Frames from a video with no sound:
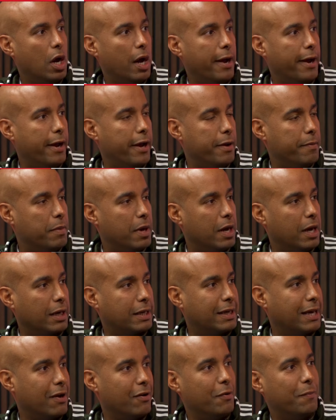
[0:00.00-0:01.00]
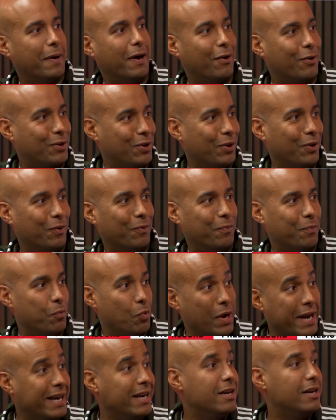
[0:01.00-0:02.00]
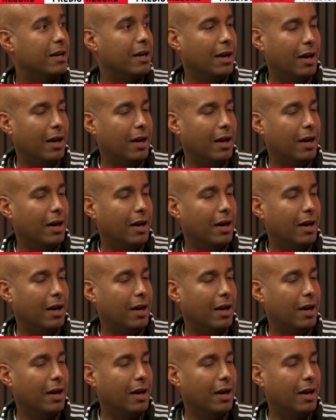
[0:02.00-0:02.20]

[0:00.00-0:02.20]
a Carabao Cup win.